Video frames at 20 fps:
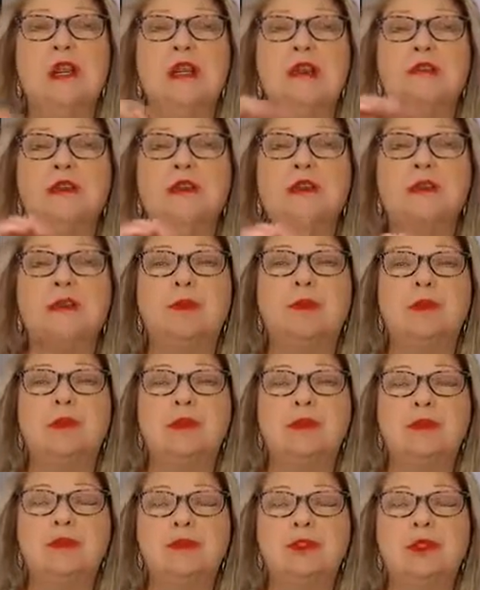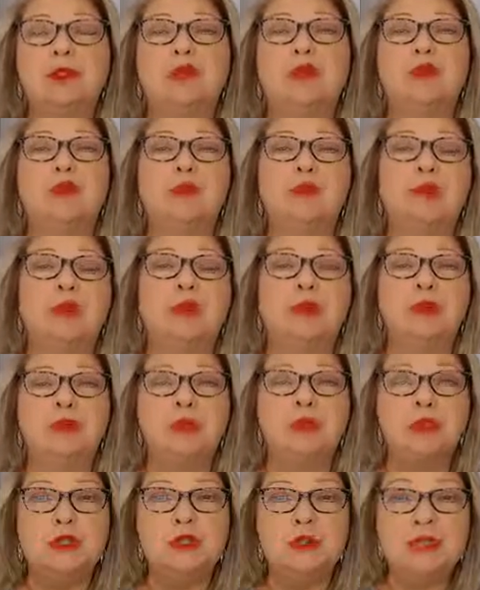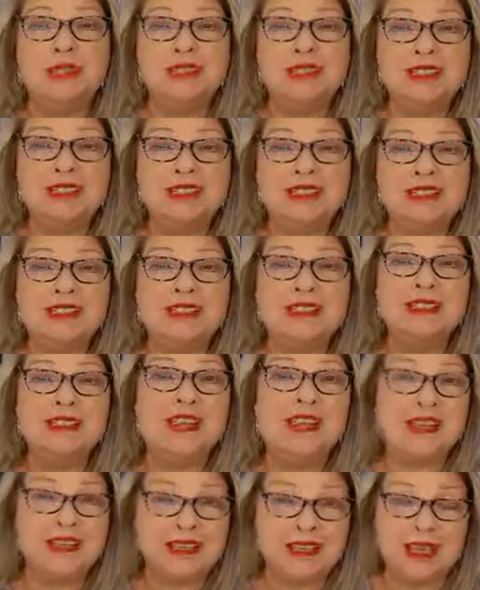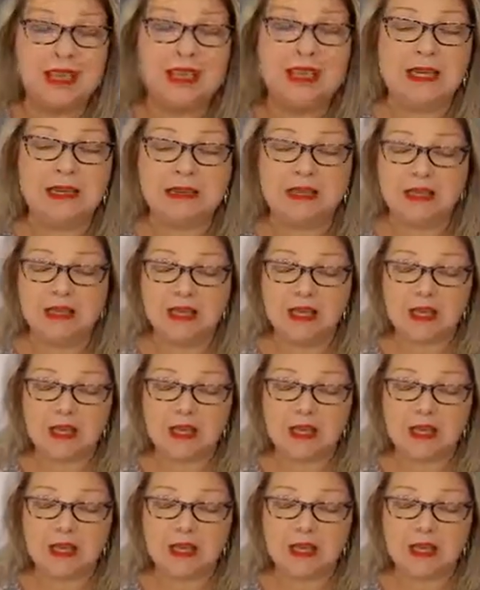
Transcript: for somebody's sugars who are between 6 and 8.